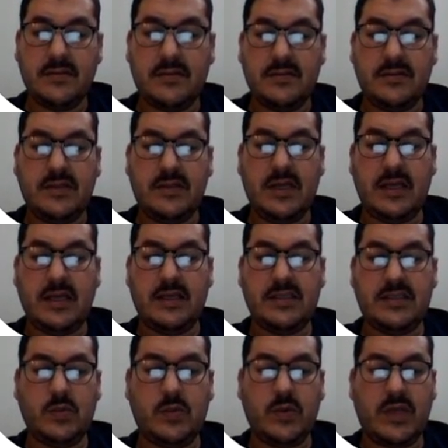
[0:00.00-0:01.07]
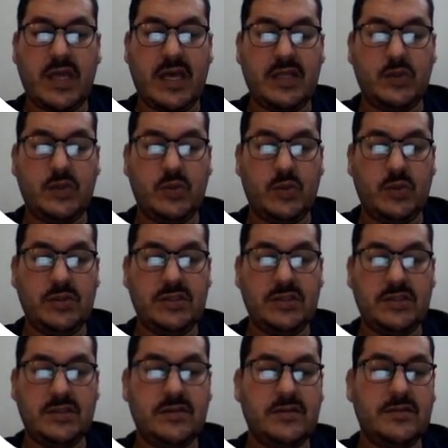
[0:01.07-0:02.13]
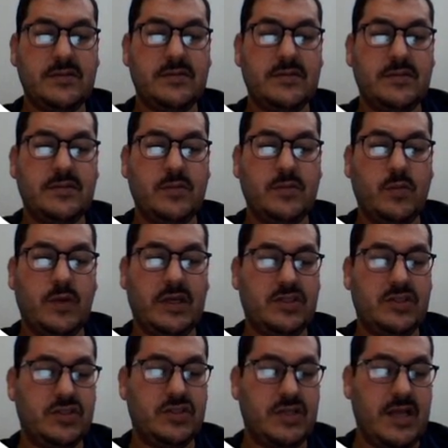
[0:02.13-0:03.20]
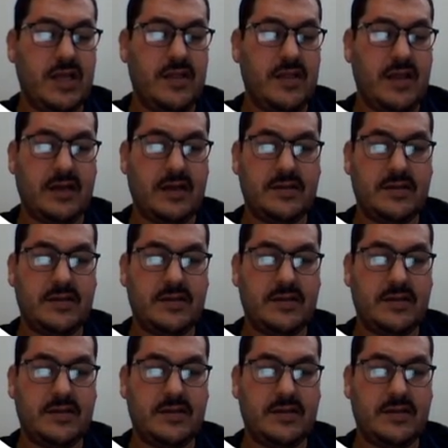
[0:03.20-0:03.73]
Yes, we can use which and that.